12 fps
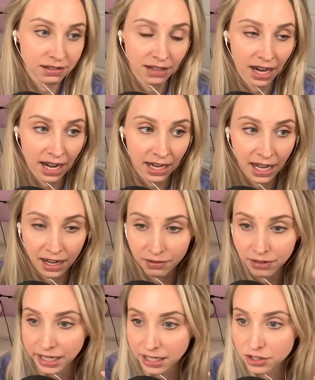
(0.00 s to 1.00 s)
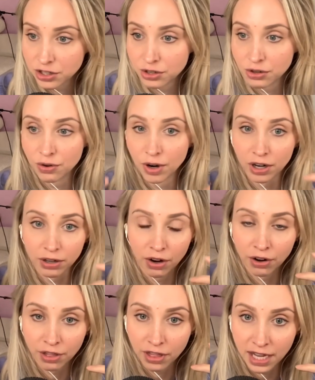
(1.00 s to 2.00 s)
that I get invited to
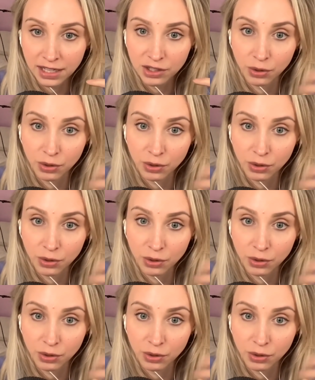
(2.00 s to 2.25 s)
or things.